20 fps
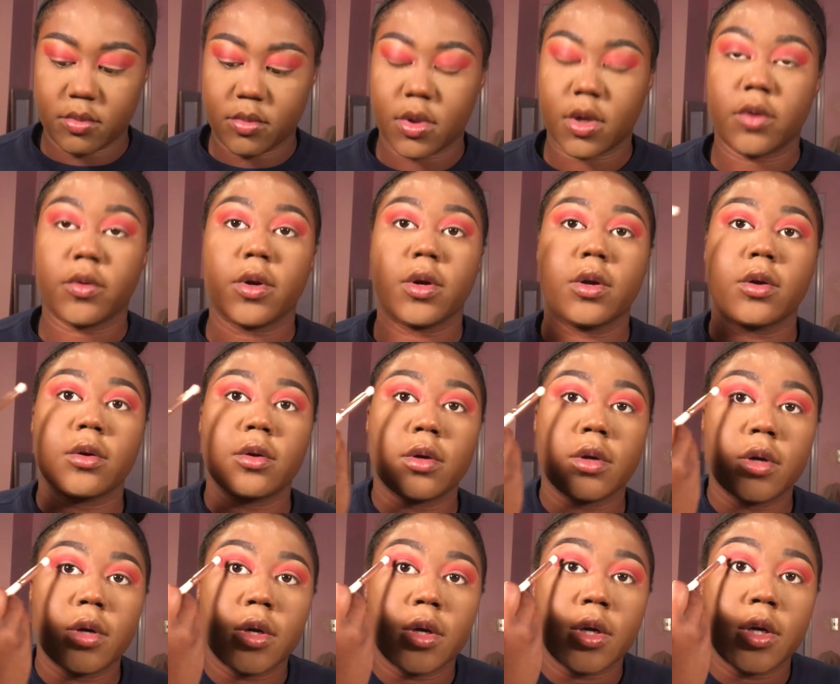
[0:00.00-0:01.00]
I don't know.
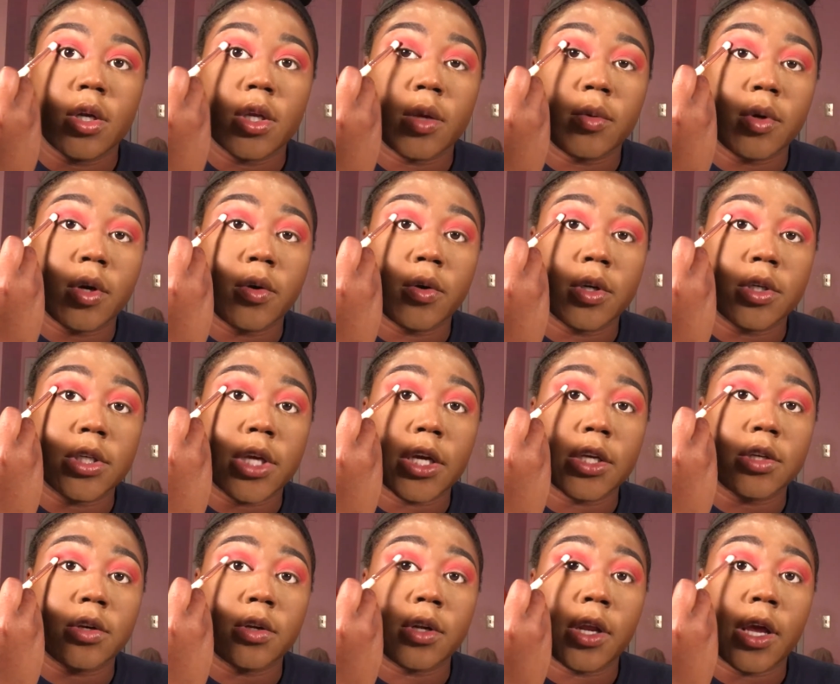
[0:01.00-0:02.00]
I'll go with
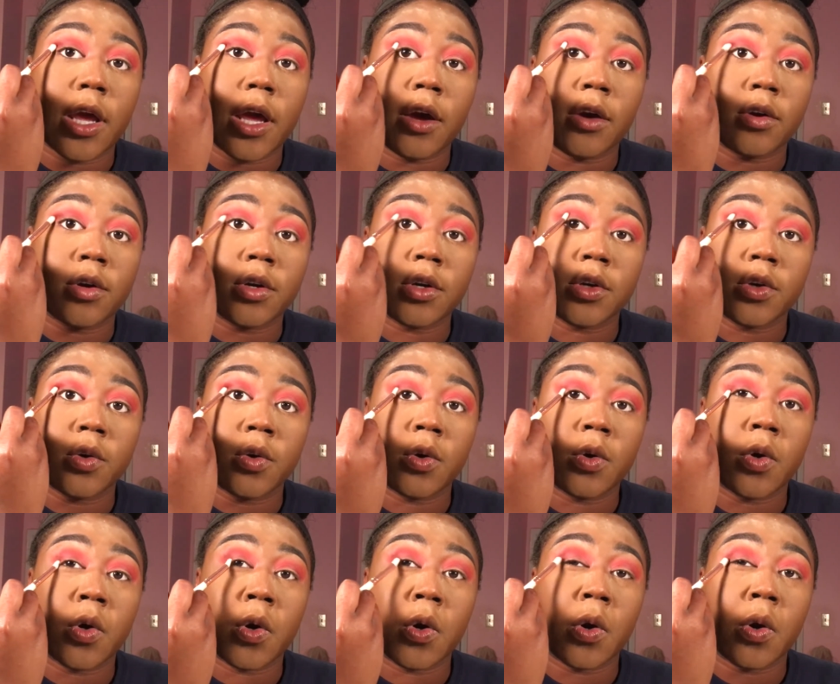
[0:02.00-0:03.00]
Jax on the outer
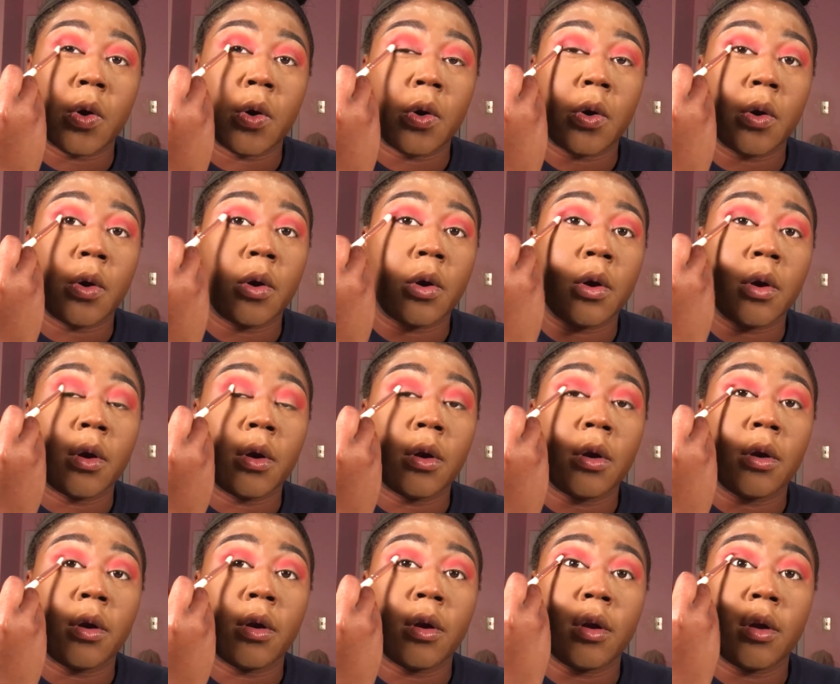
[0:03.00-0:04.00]
corner
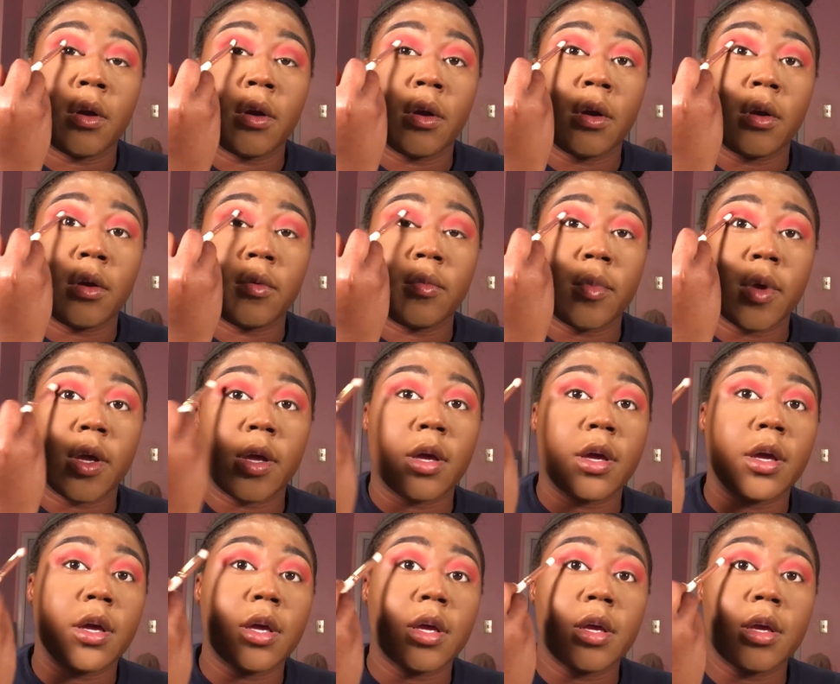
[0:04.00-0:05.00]
of my
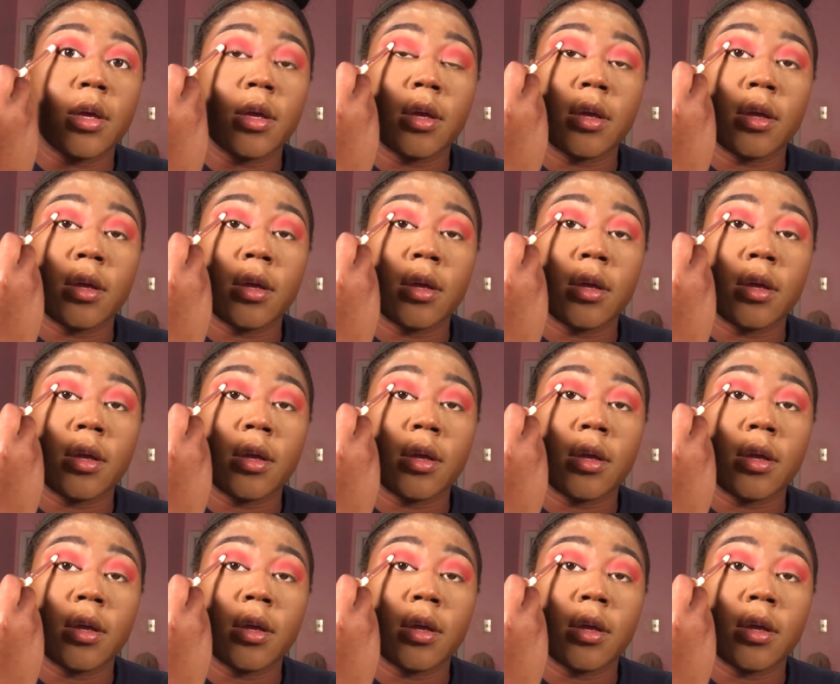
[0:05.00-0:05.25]
eye.